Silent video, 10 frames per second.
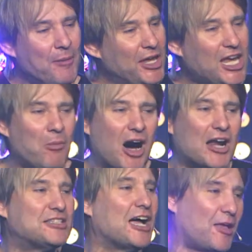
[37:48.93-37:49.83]
mean, come on,
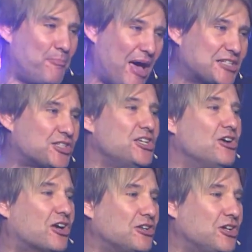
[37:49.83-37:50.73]
is that the best thing you
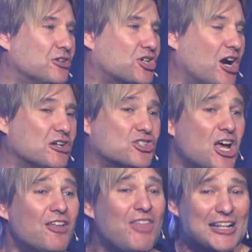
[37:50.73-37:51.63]
can do, church?
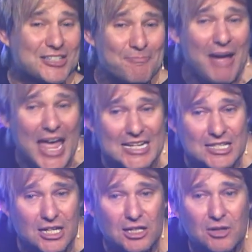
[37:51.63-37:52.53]
That's amazing.